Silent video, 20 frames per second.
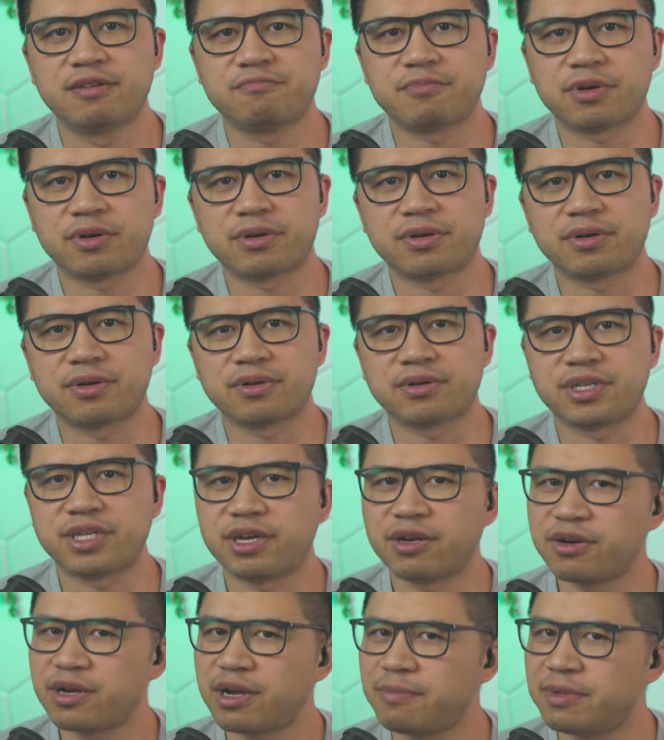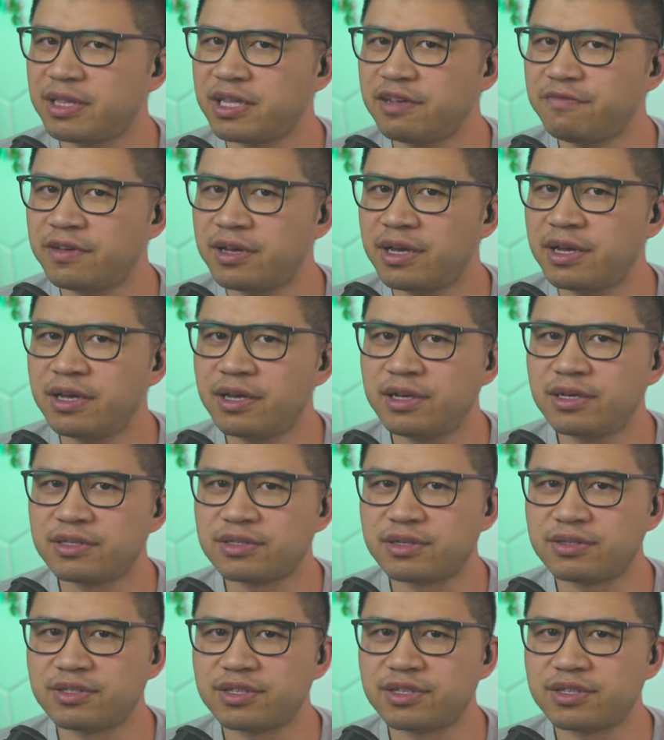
per year, I believe. So to